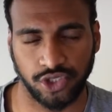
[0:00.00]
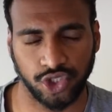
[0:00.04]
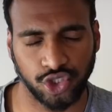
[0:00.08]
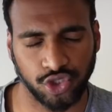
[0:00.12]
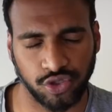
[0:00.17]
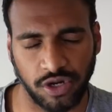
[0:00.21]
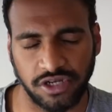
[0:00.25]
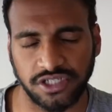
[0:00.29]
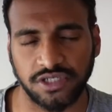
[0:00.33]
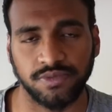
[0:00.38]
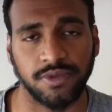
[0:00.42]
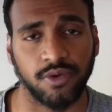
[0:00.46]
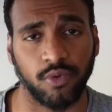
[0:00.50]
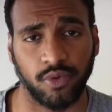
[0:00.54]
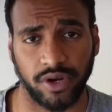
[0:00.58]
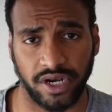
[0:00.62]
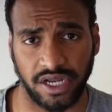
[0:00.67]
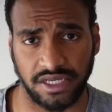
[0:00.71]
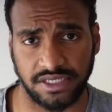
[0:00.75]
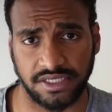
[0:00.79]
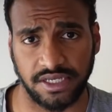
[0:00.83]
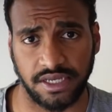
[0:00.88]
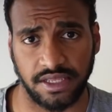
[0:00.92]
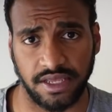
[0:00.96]
Trust me when
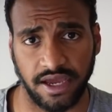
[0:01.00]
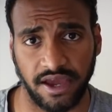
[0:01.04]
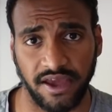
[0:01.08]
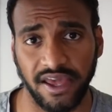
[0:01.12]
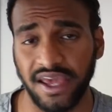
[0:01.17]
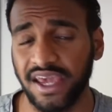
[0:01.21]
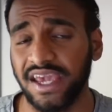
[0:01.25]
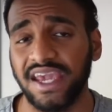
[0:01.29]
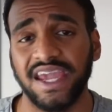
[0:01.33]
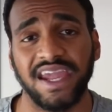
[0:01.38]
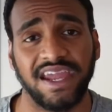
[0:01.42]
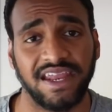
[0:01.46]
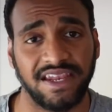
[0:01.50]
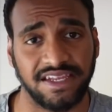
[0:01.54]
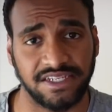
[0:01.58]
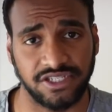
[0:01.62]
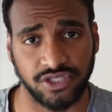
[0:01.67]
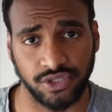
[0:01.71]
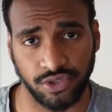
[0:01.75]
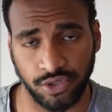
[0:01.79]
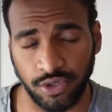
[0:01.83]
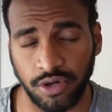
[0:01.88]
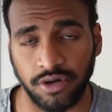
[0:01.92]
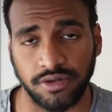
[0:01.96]
I say that. It is
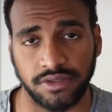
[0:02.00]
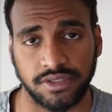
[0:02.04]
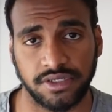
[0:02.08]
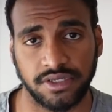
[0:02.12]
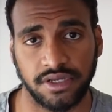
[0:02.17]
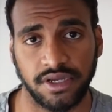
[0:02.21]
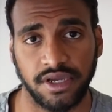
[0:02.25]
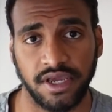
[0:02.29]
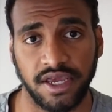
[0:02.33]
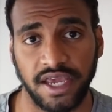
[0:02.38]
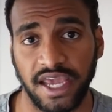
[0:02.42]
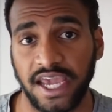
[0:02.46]
not.